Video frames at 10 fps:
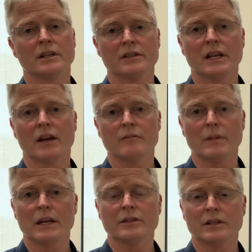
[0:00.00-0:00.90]
stay on
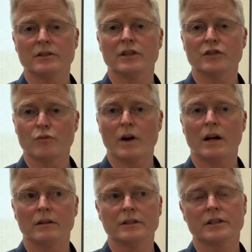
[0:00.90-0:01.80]
medicines as
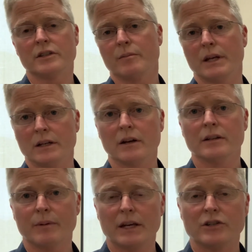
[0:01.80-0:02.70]
well, just depending on the
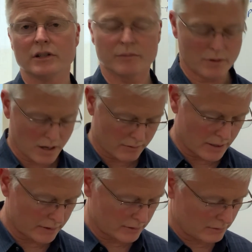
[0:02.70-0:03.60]
patient's
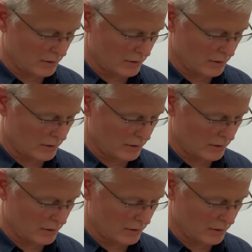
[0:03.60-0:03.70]
progress.